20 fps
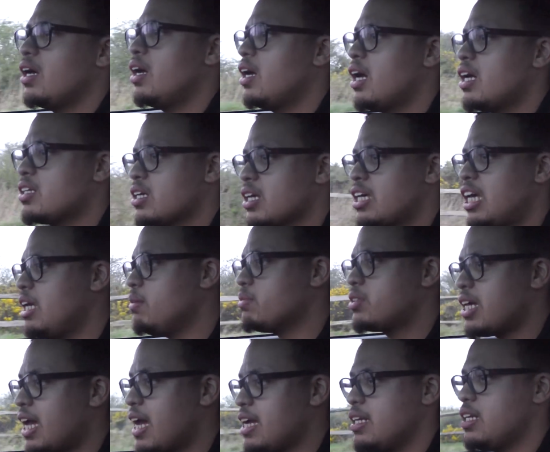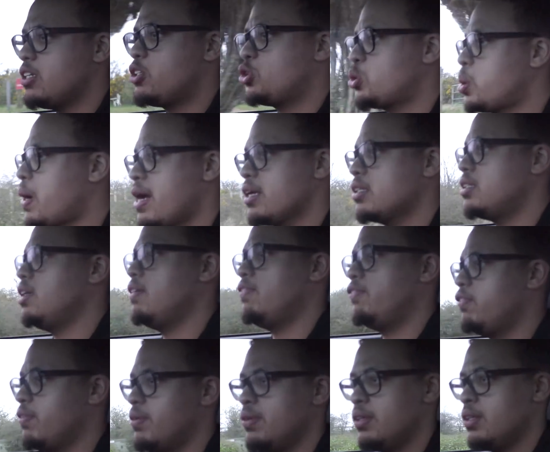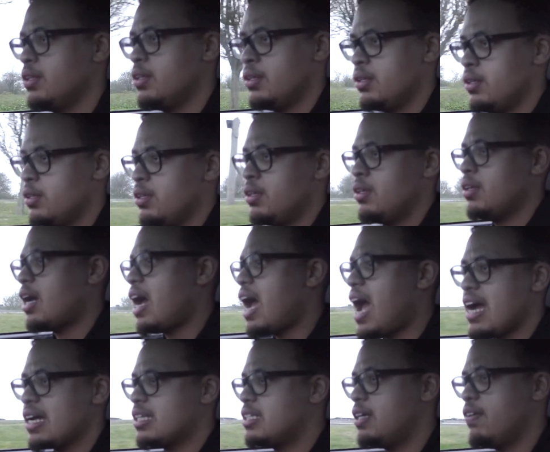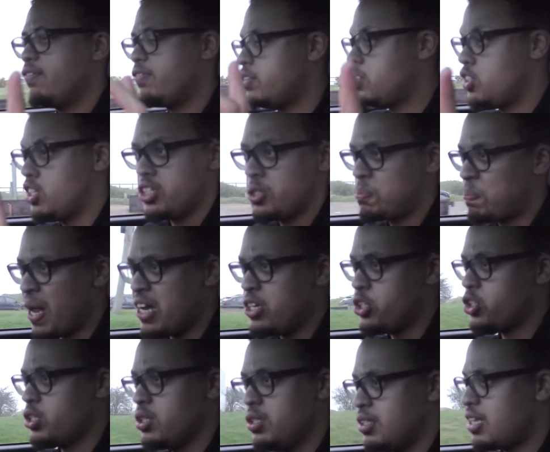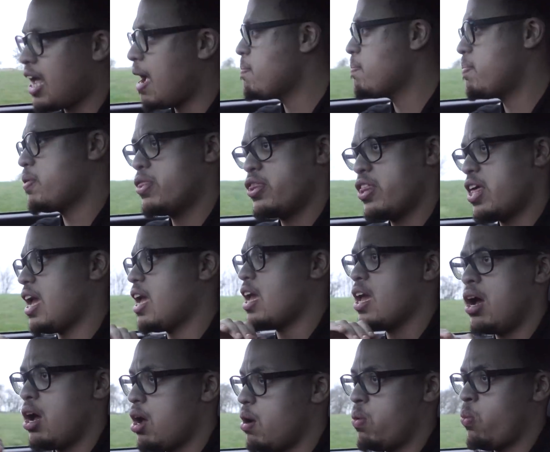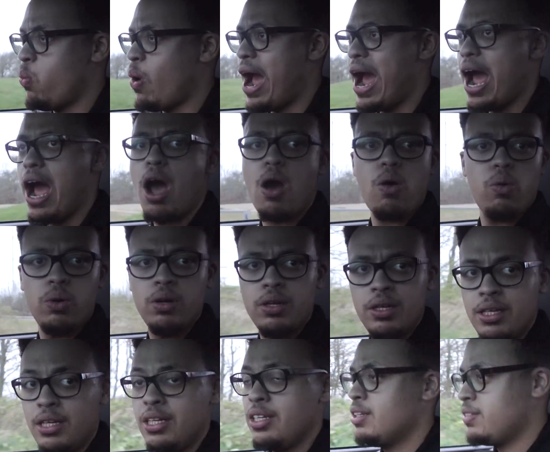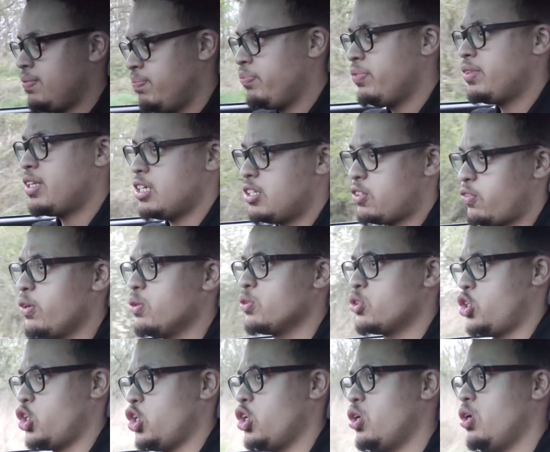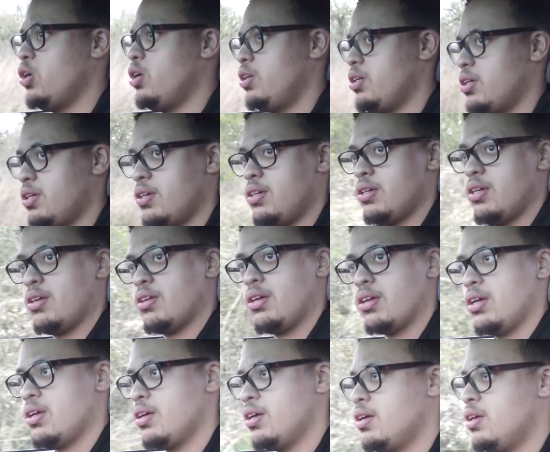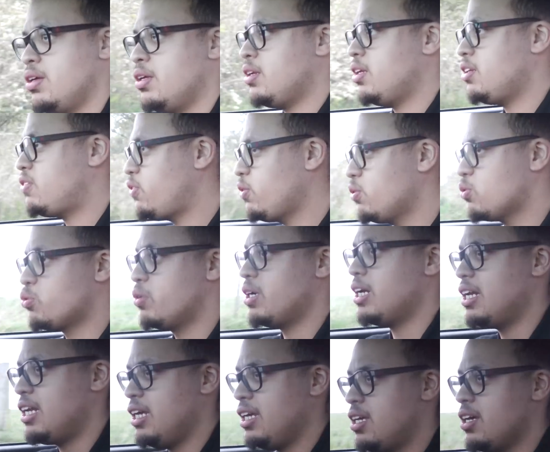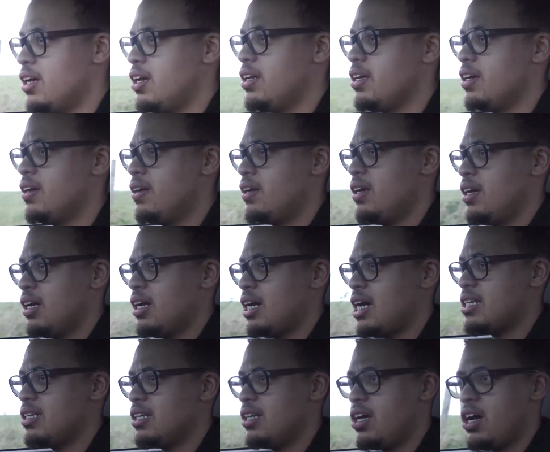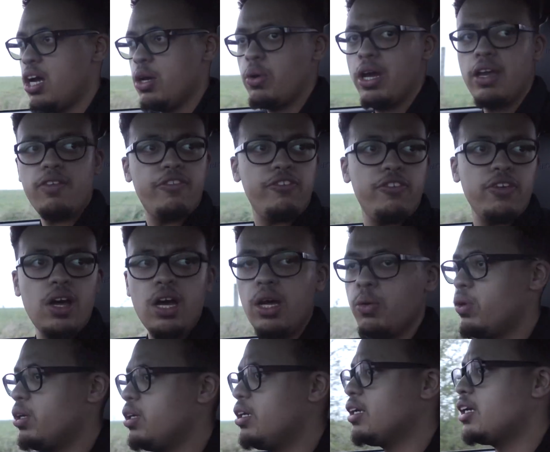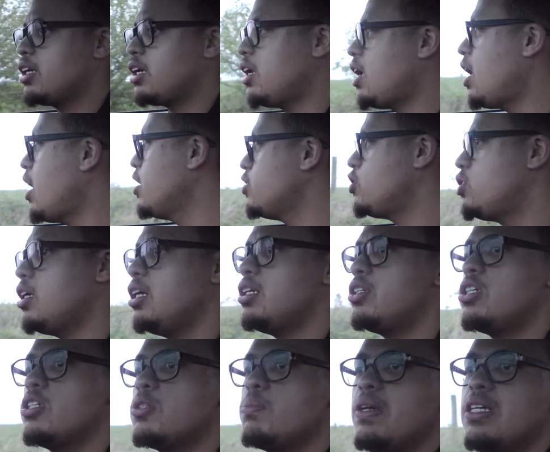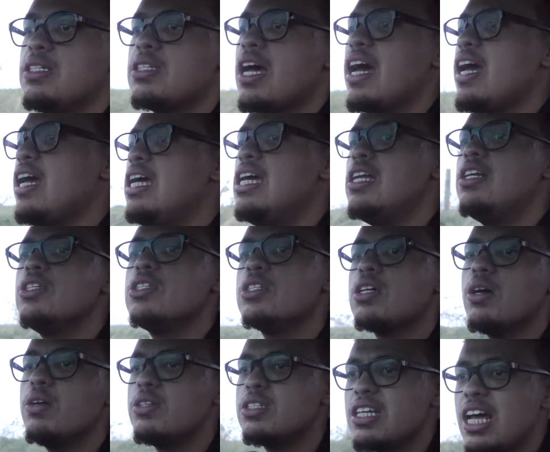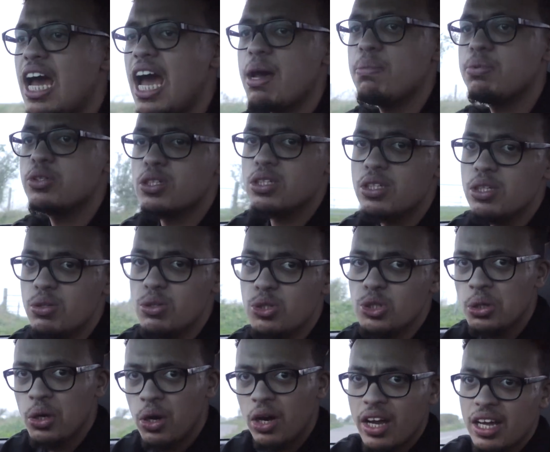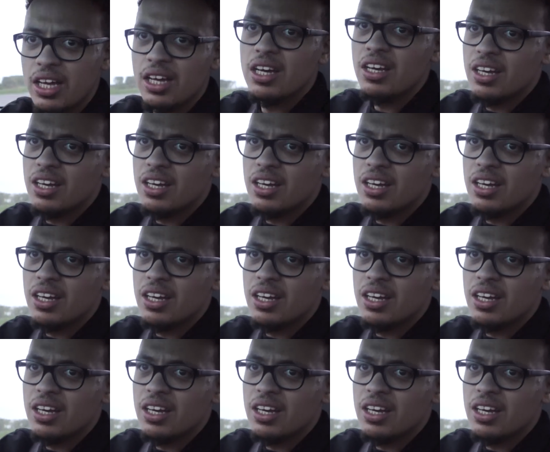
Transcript: As I keep saying, this tractive, active suspension damper thing, wow, this feels good. This feels really good. And the lightweight flywheel and clutch just means that hill and toe is an absolute joy.